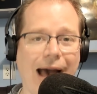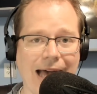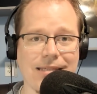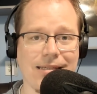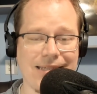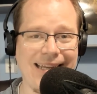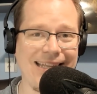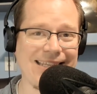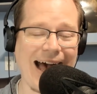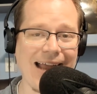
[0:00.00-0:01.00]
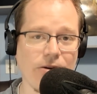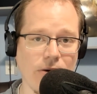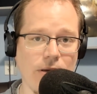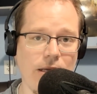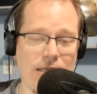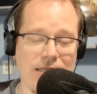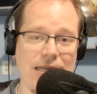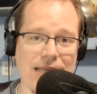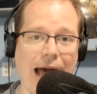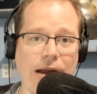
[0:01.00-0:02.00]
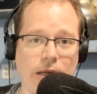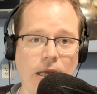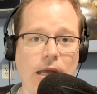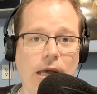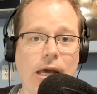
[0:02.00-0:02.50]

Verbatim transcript: assets in entire its in entirety.